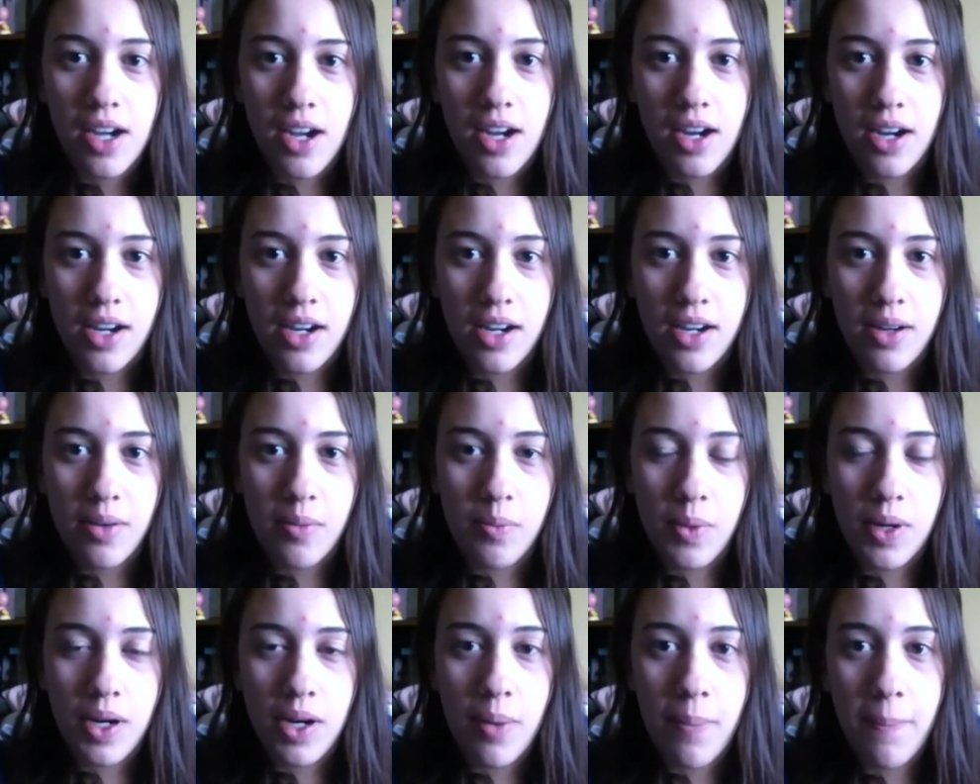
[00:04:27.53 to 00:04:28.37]

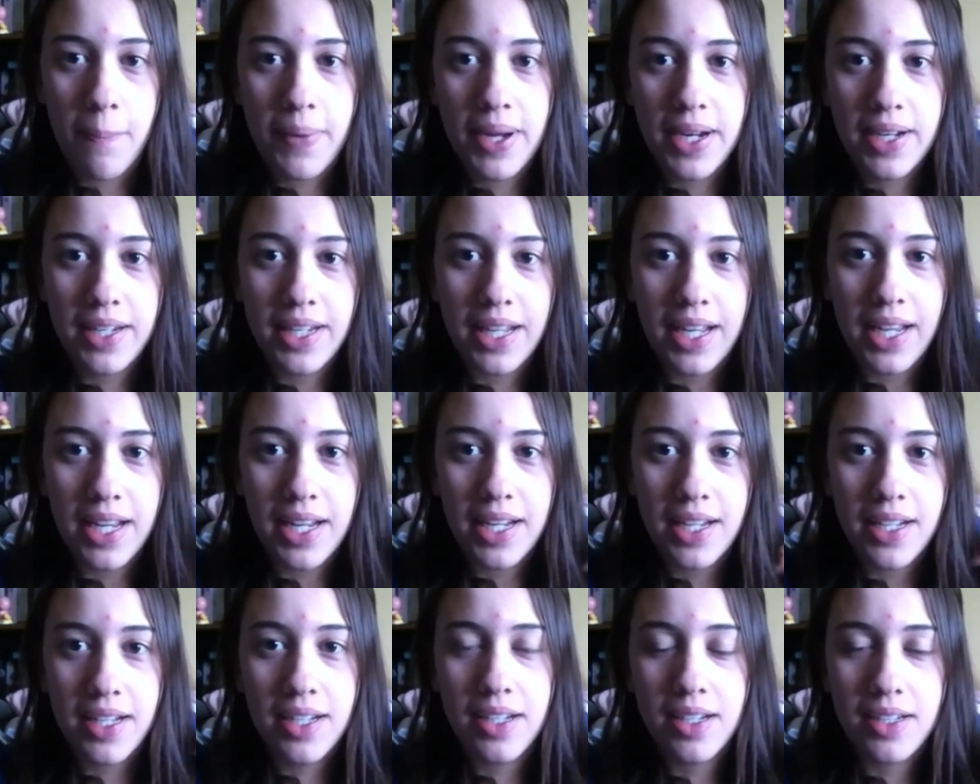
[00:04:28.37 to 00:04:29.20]
um,
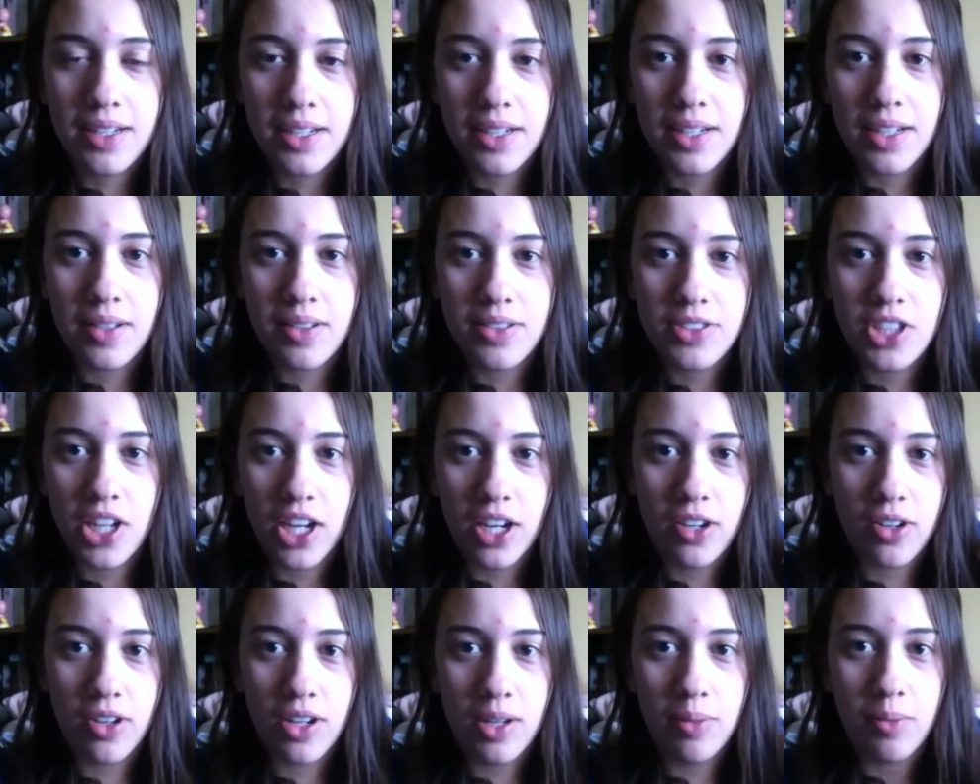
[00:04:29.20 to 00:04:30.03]
Monday.
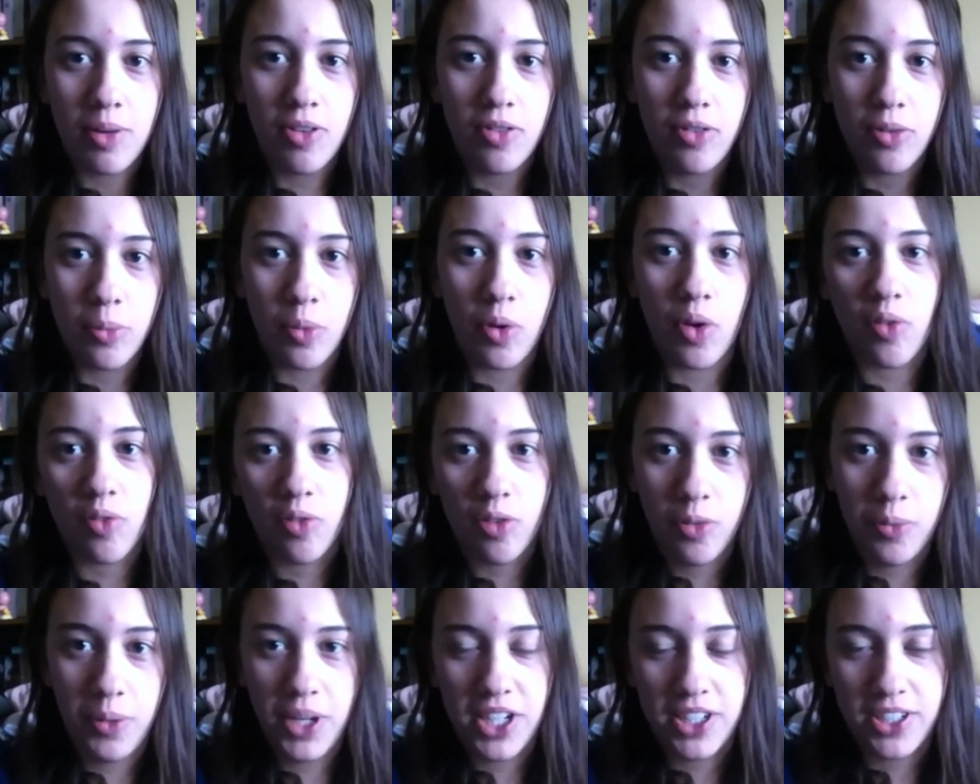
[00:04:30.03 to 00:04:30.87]
Check your email for more
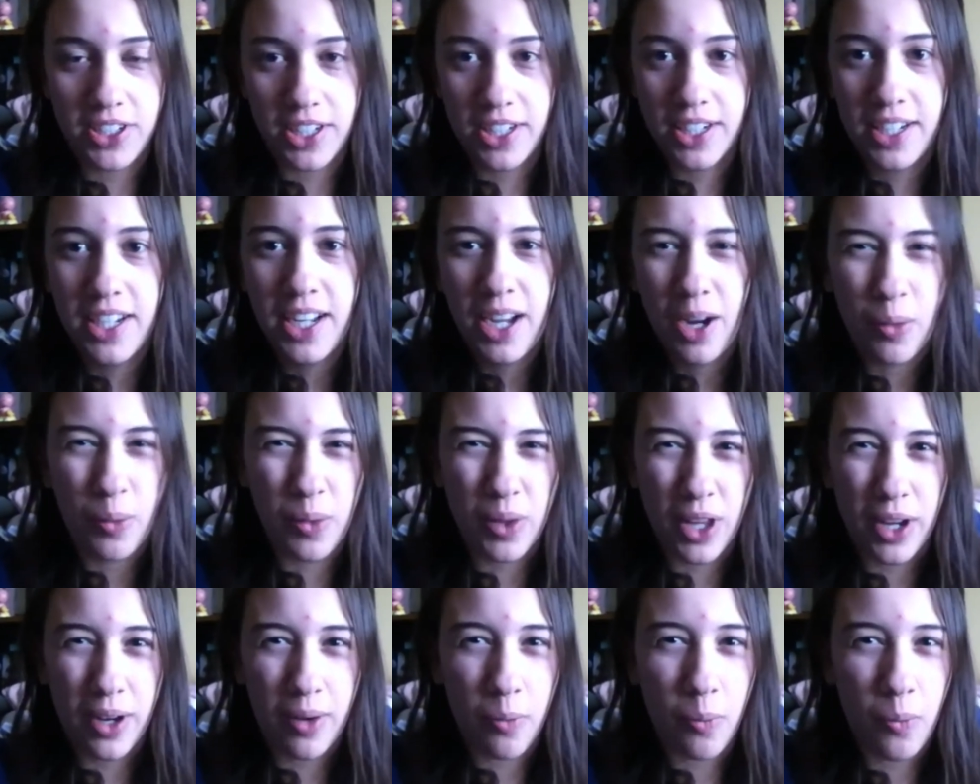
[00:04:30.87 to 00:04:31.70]
information.
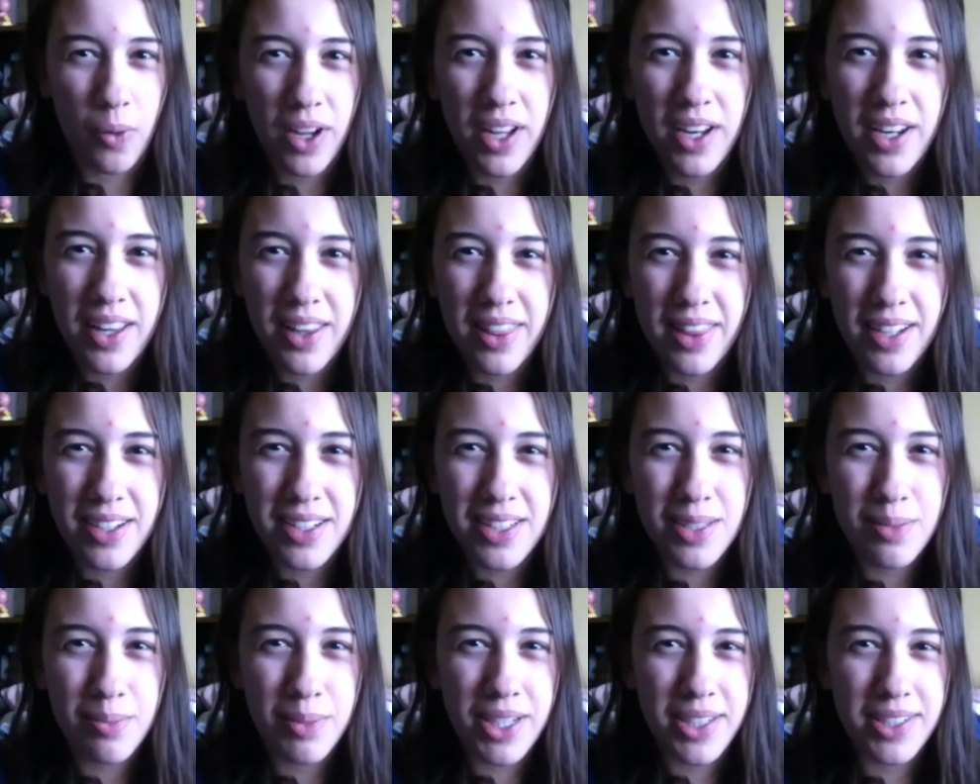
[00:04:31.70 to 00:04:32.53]
We're like, what? That
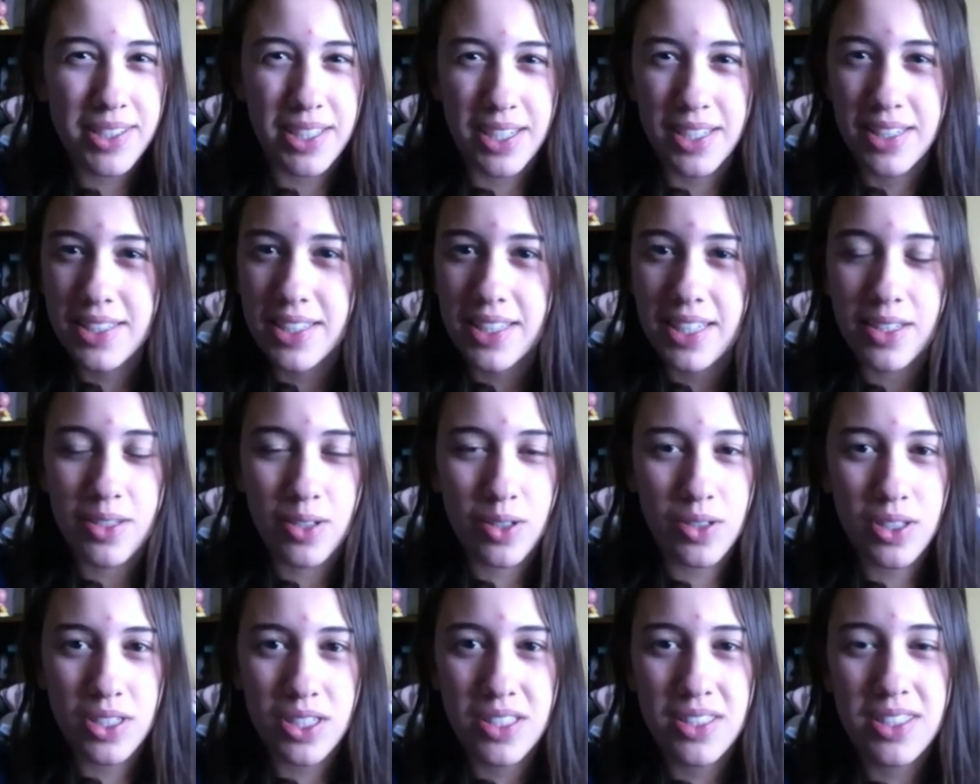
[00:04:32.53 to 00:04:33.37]
doesn't make sense. They
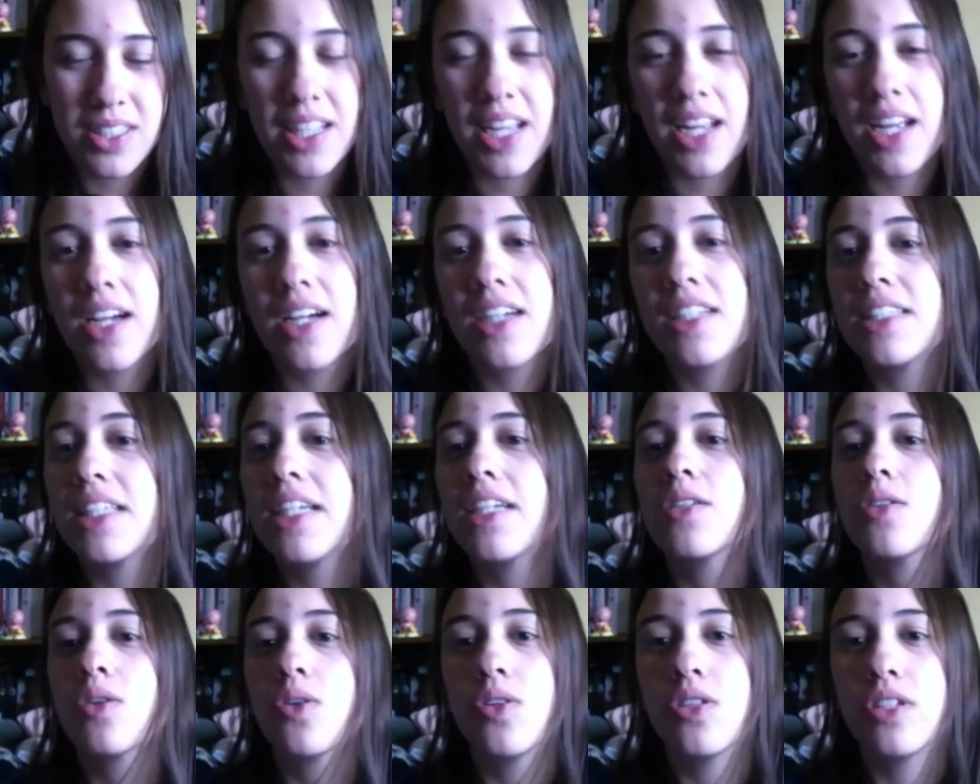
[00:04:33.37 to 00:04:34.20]
told us they because
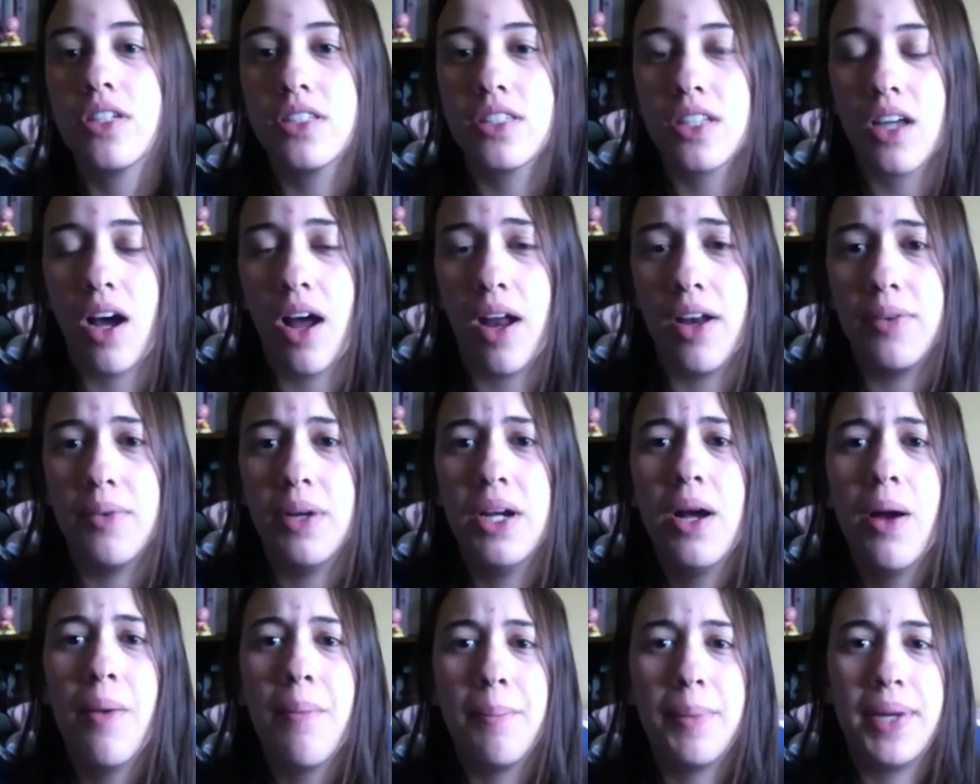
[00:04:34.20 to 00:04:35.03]
they told us on
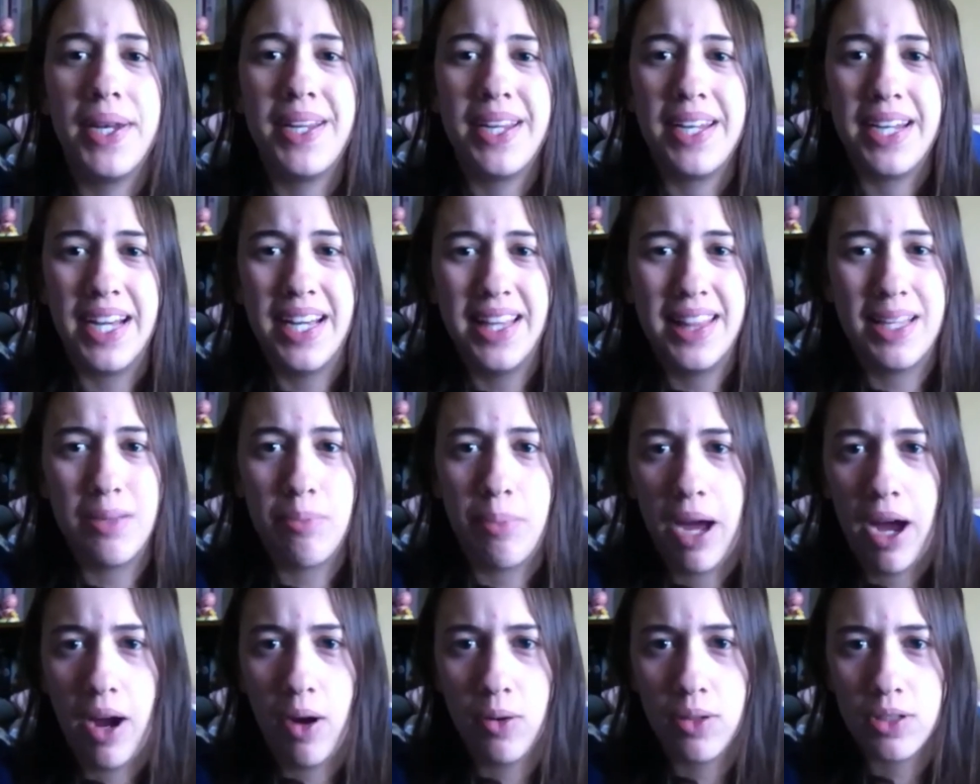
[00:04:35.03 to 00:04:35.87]
Monday night
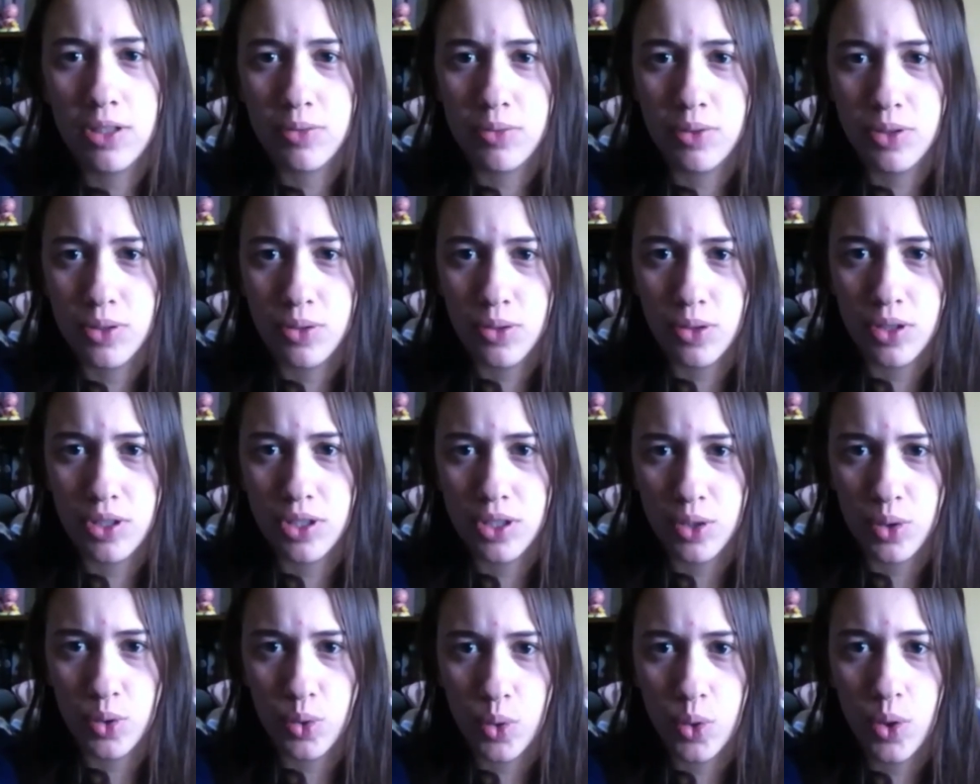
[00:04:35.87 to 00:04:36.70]
that power was restored
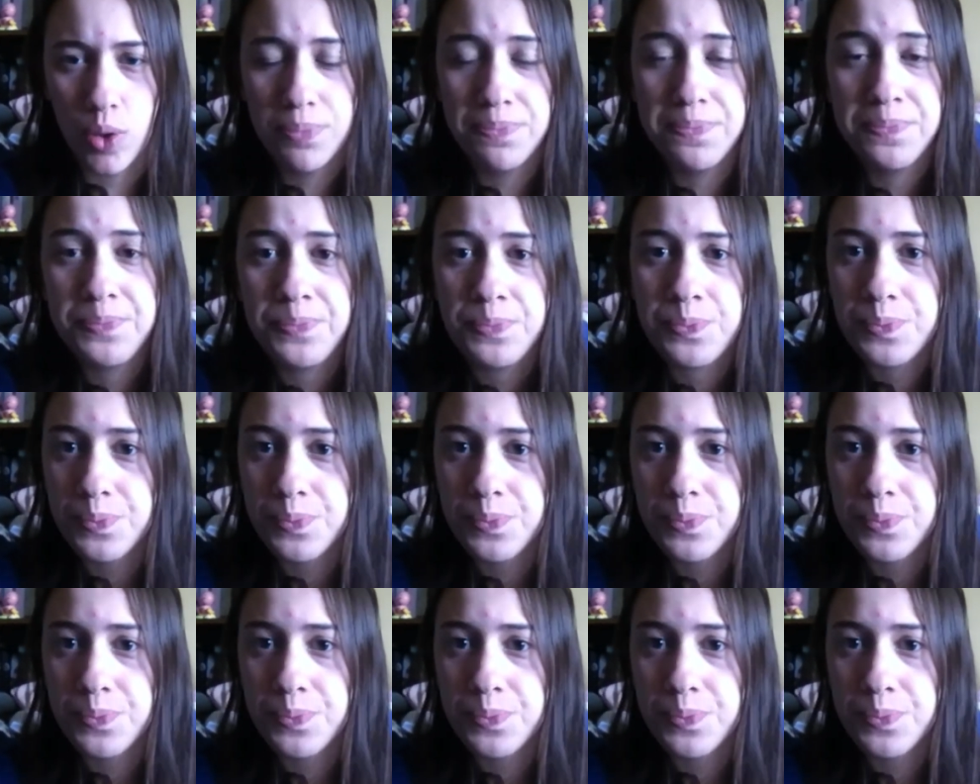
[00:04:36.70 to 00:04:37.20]
to school,